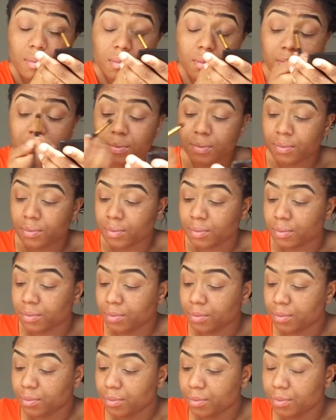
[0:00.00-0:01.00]

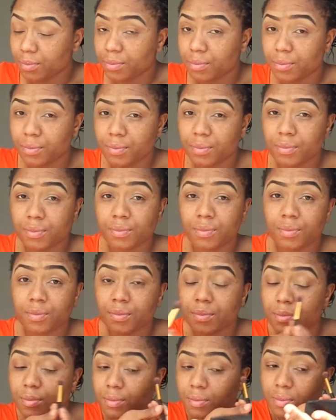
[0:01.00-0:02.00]
black skirt.
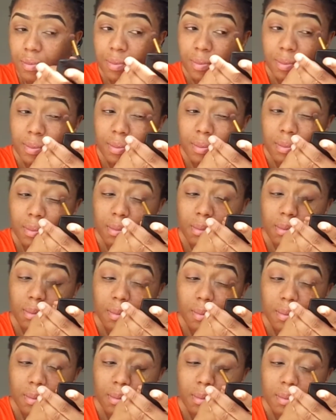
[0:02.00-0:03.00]
So the
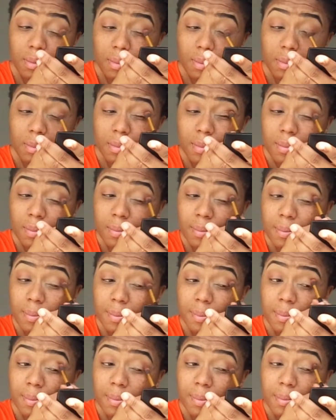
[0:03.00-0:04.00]
theme of the makeup
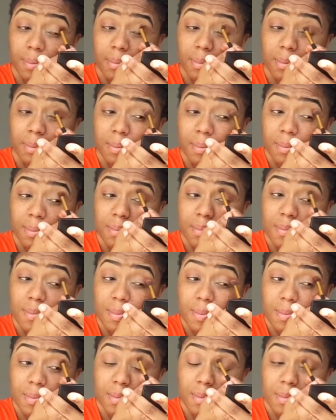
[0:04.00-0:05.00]
is simply
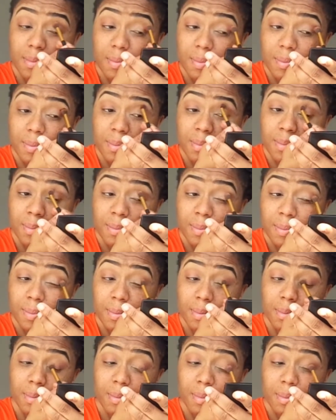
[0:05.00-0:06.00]
what I'm wearing.
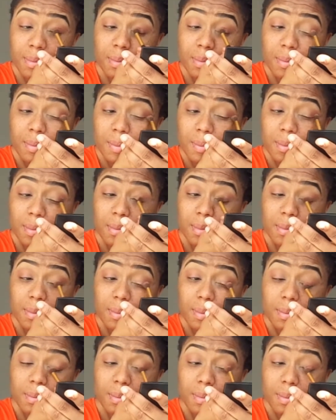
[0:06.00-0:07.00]
And that's how I do
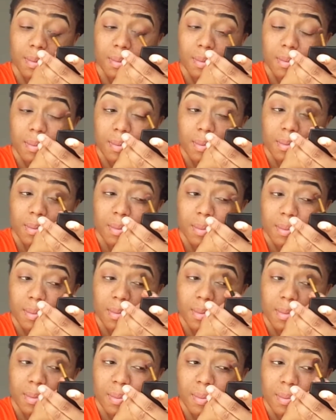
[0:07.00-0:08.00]
most of my makeup.
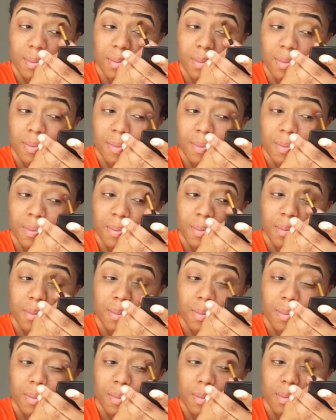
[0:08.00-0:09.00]
Worst comes
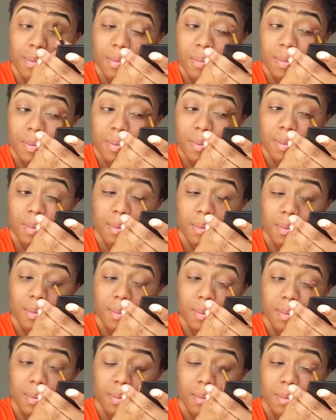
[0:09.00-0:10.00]
to worst, there is
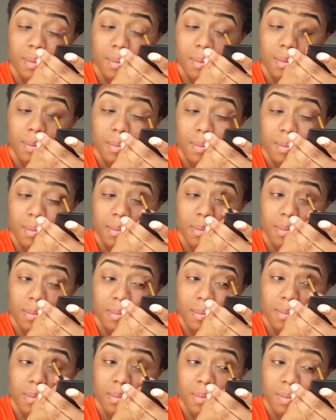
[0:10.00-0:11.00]
one kind of
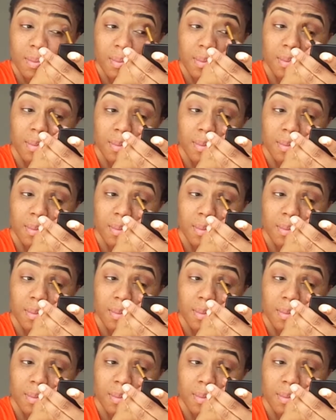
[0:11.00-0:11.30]
makeup that